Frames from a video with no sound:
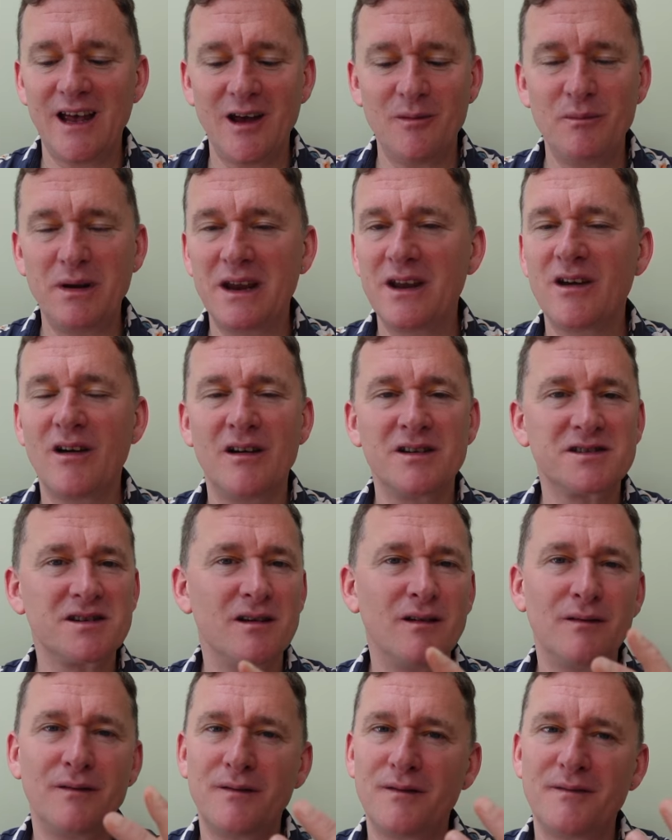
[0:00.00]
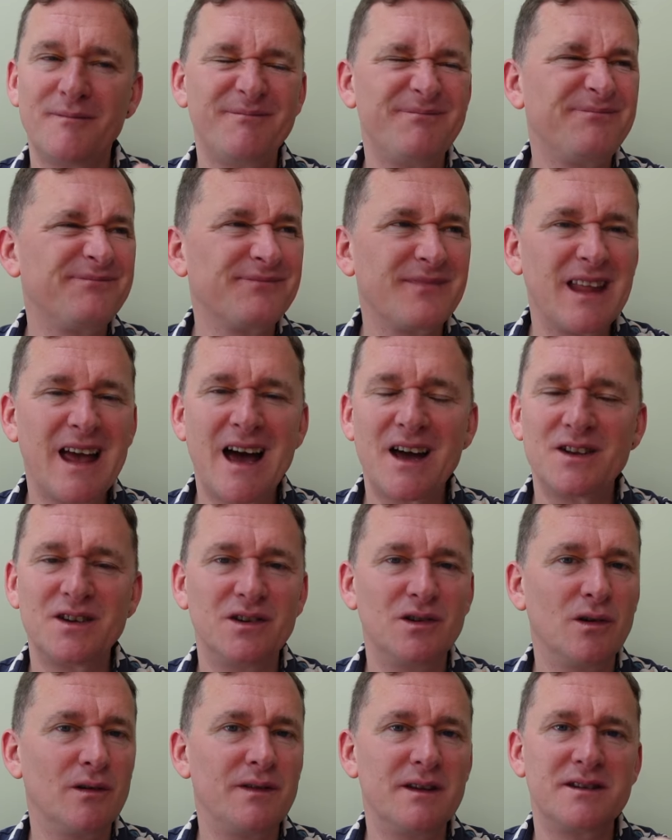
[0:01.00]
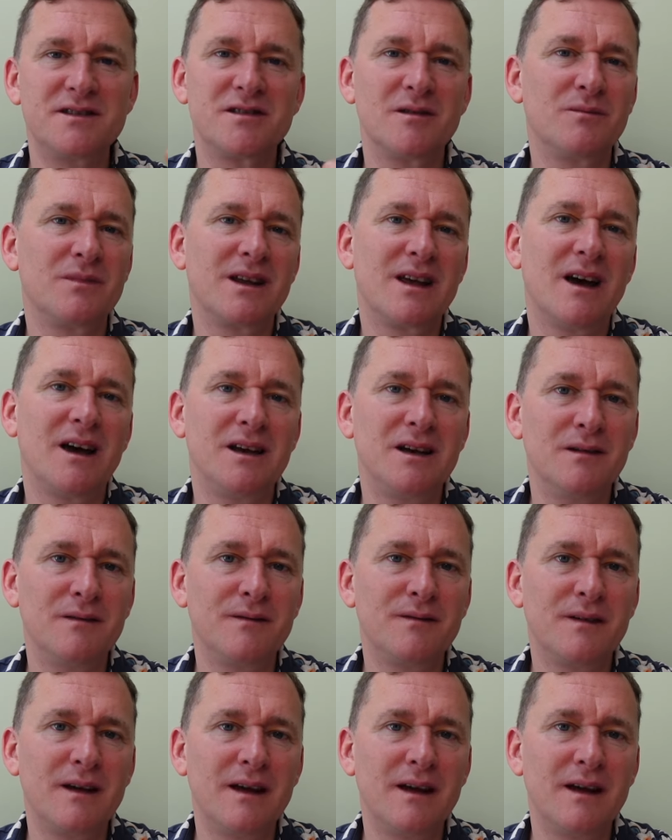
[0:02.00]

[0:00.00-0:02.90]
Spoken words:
because of, I don't know, there's some kind of